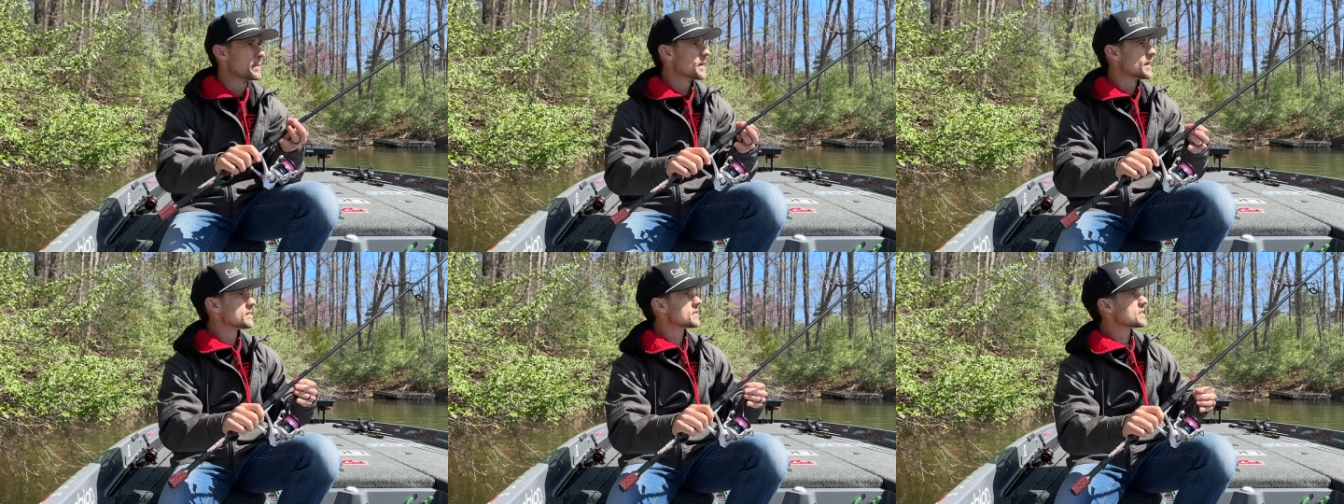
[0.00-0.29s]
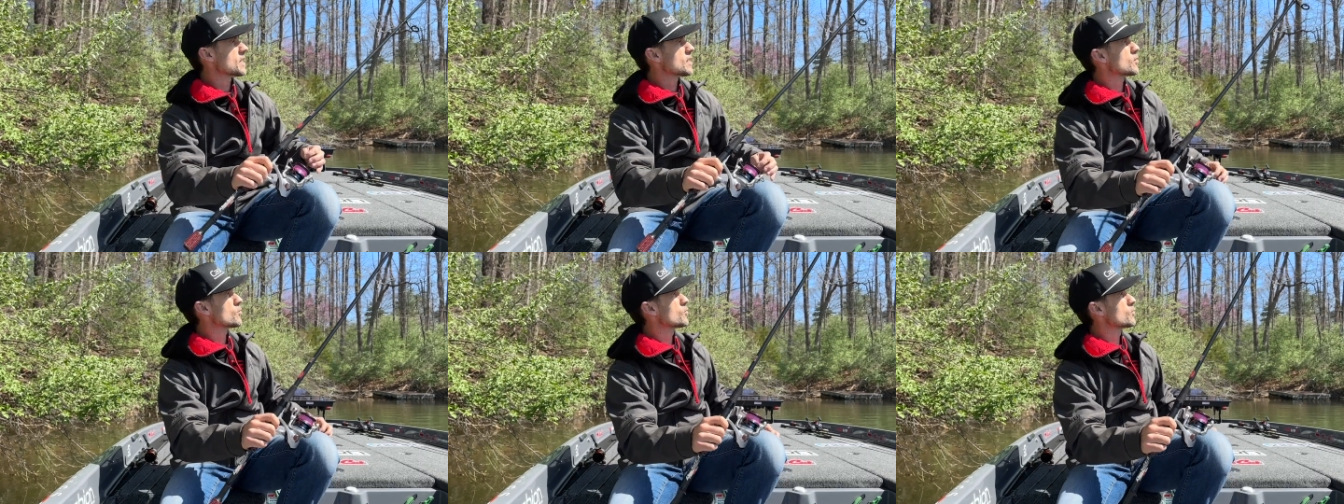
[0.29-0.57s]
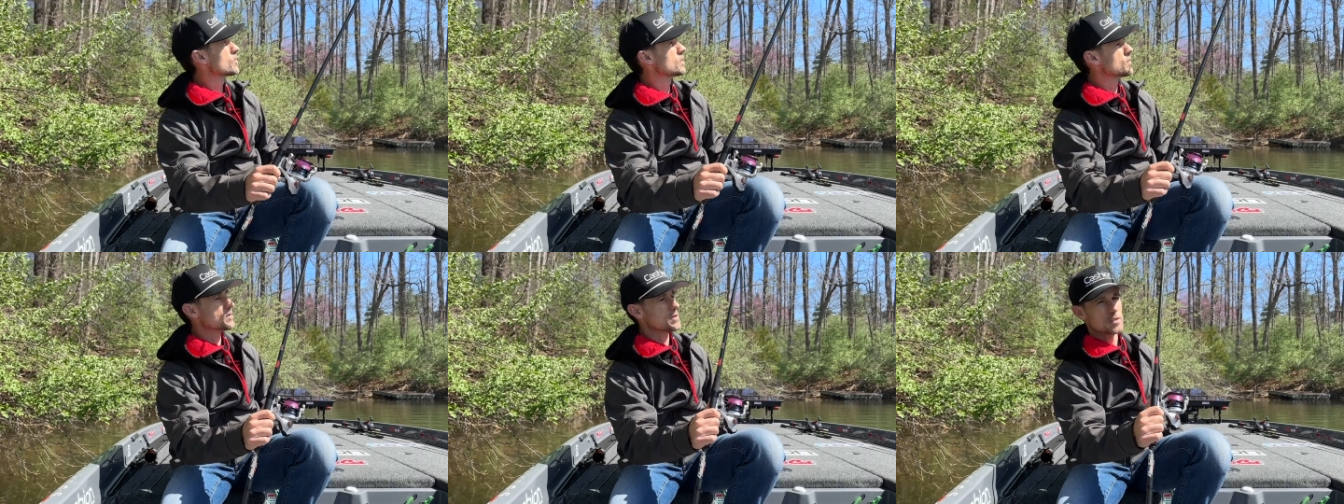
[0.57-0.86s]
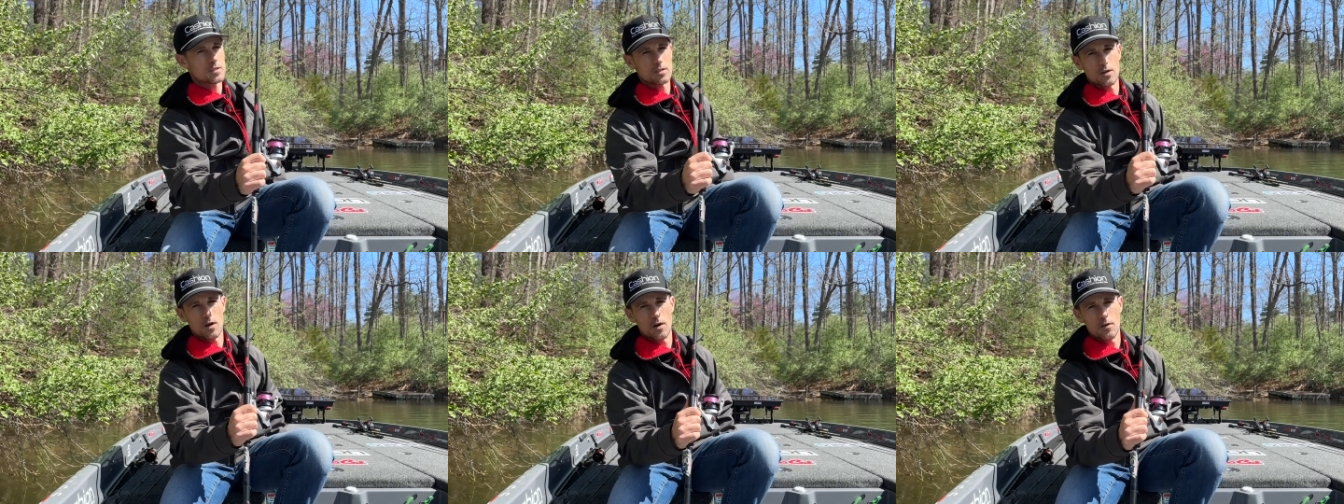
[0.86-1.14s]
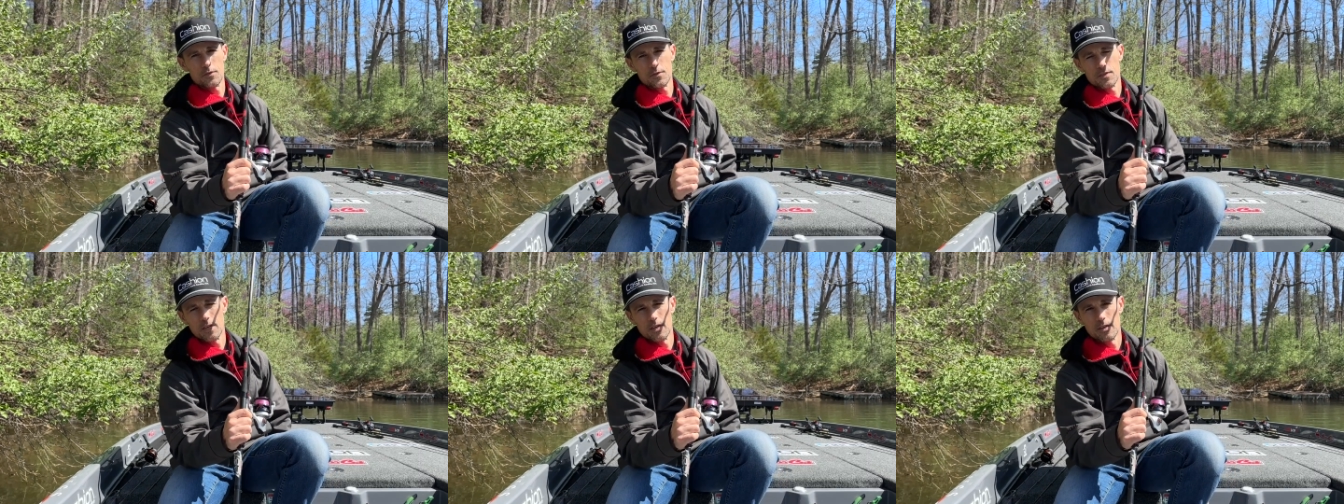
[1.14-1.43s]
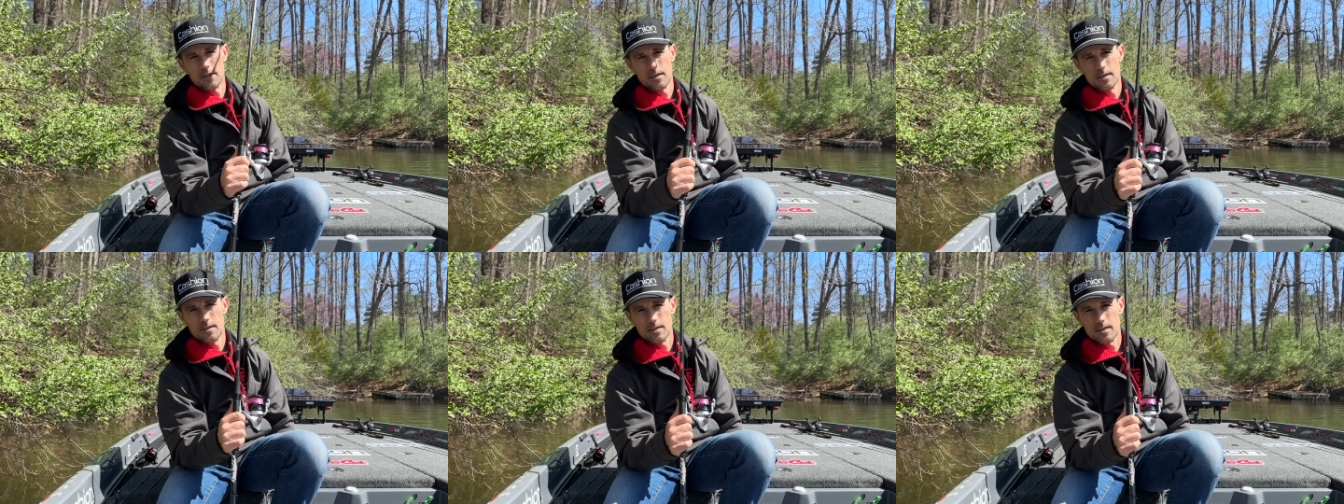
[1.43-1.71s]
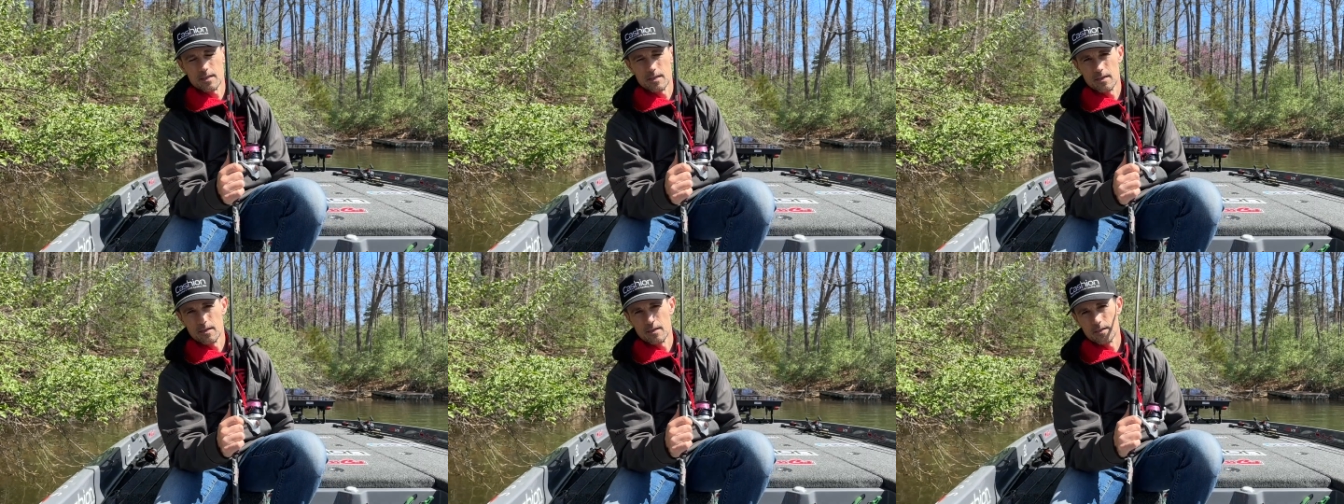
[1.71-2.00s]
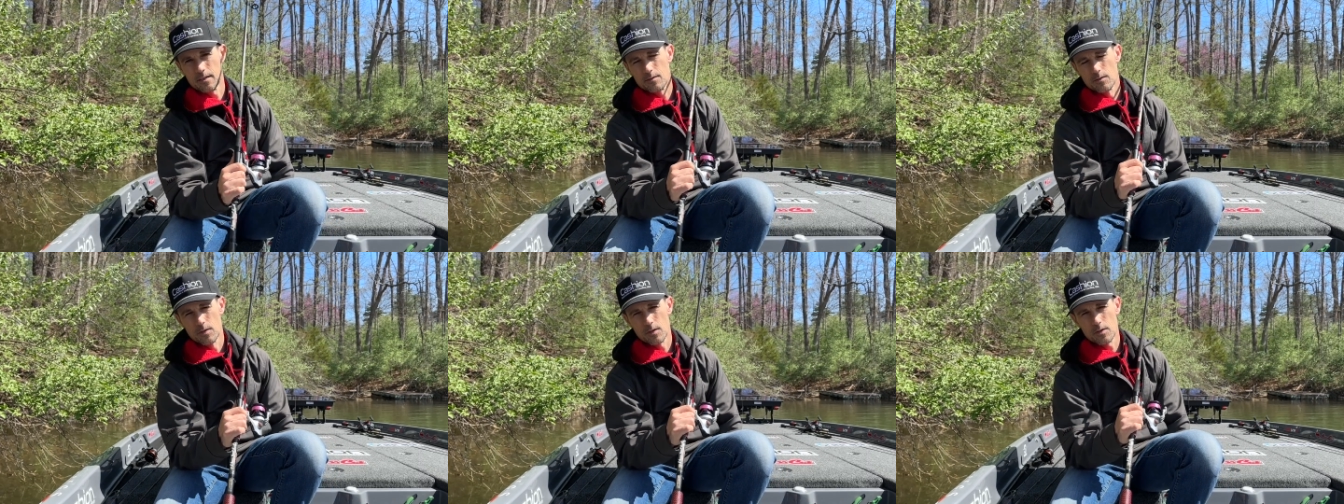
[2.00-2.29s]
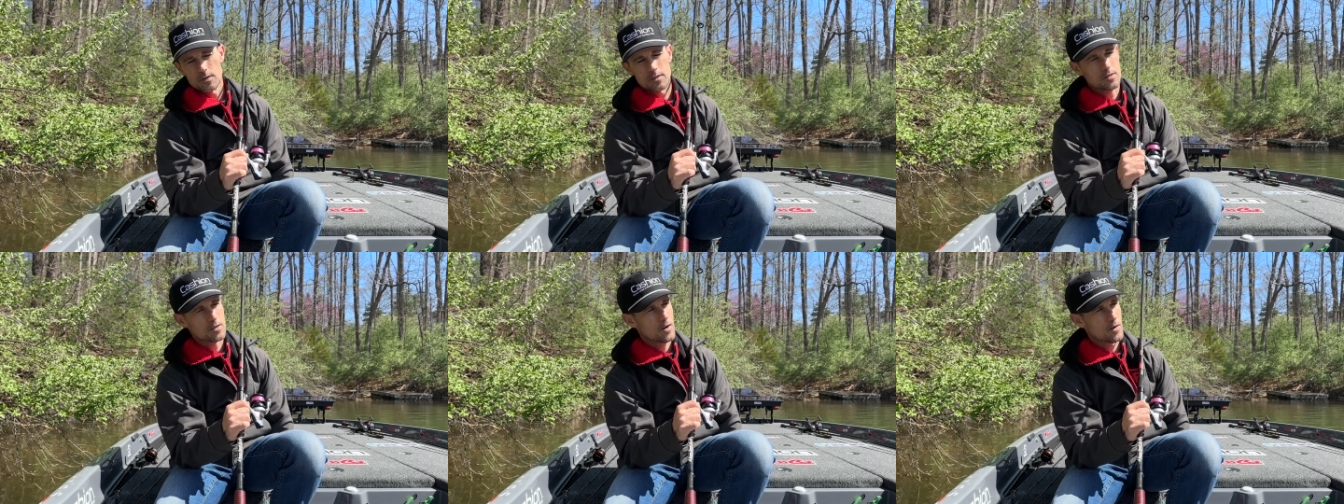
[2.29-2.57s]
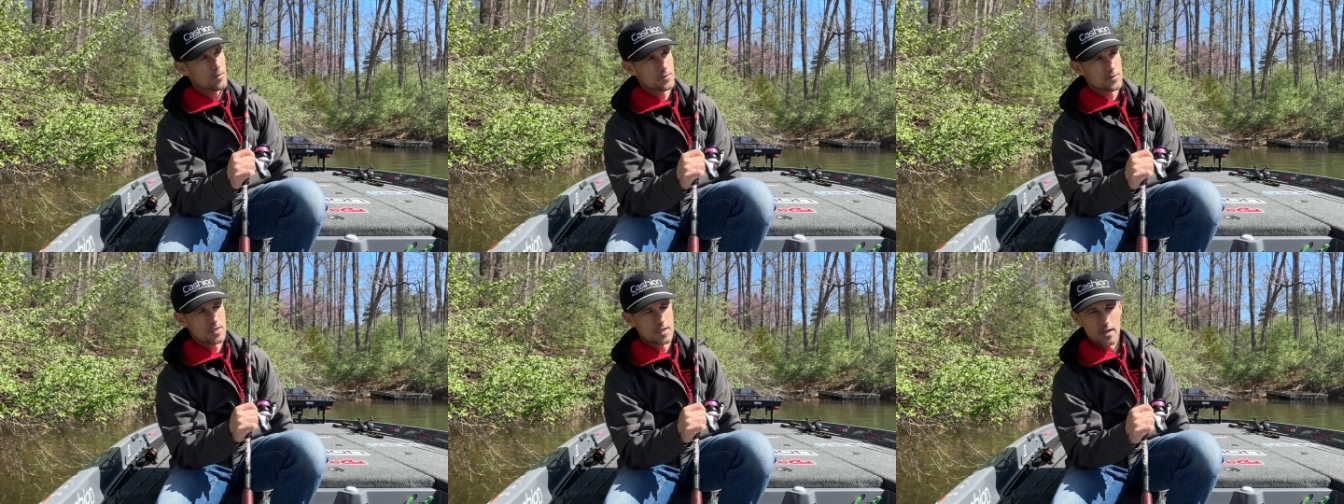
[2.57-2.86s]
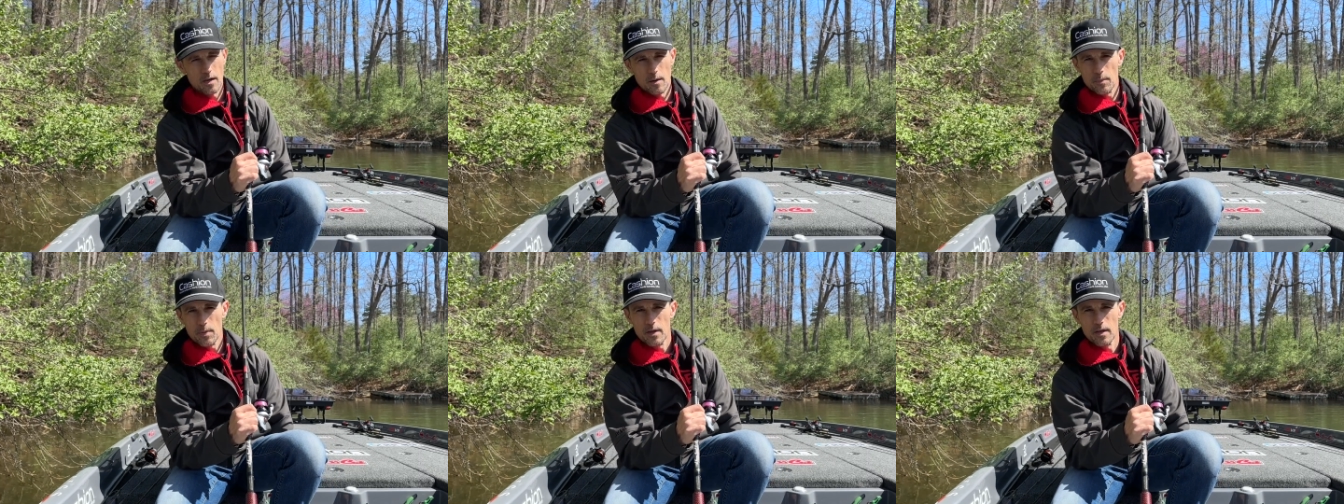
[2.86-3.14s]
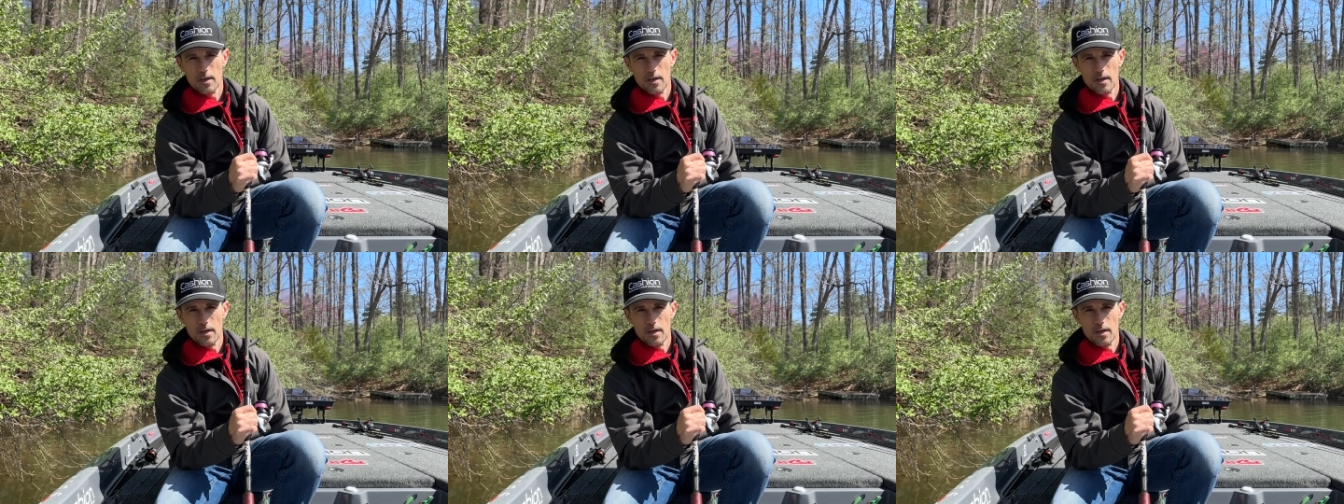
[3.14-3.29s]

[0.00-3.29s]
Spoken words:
It's got a real soft tip